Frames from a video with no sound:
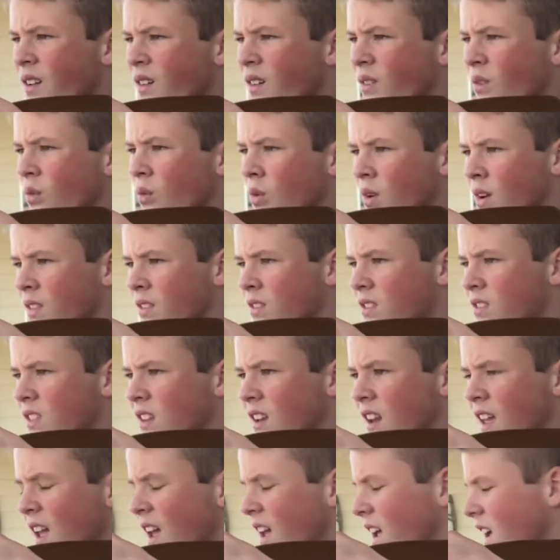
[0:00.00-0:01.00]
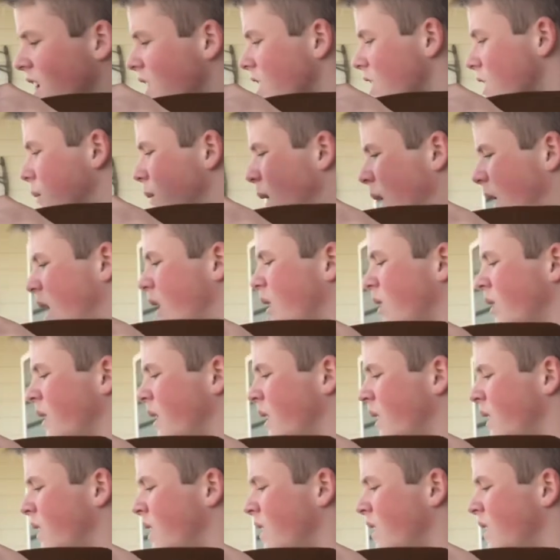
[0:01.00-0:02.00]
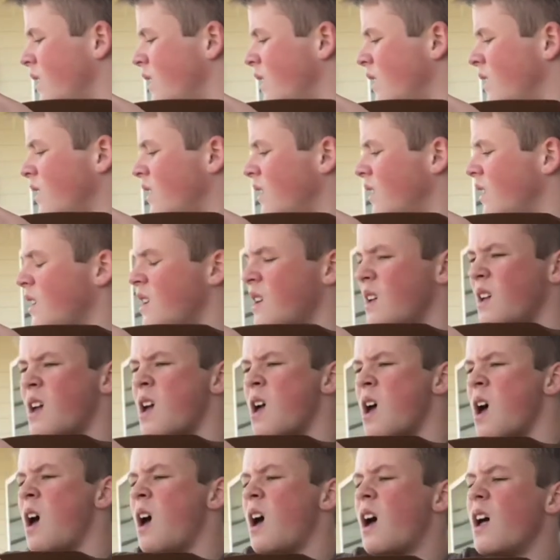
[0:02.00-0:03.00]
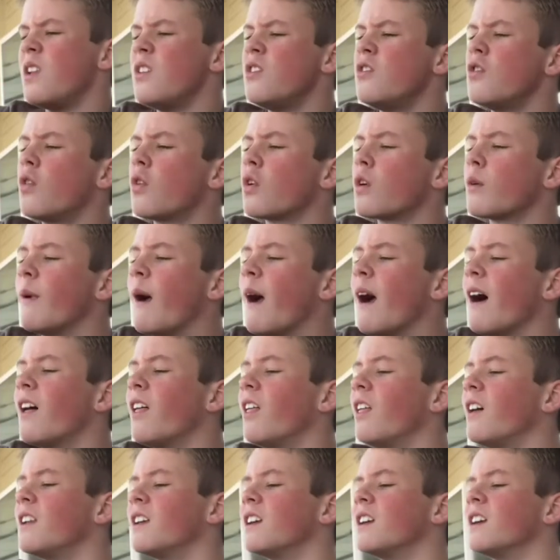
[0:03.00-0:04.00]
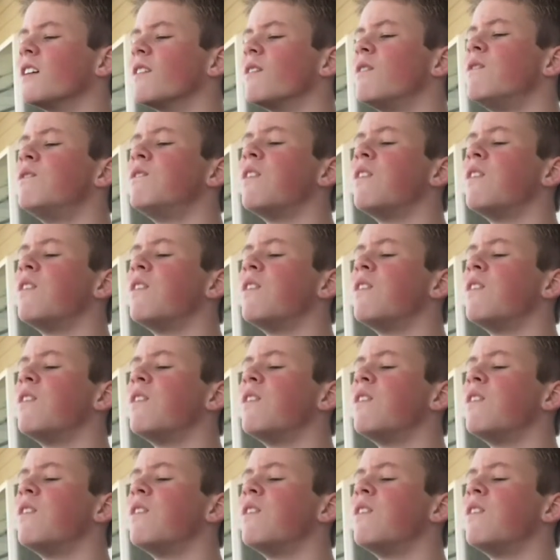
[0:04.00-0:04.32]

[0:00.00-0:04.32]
Winds today are about a normality of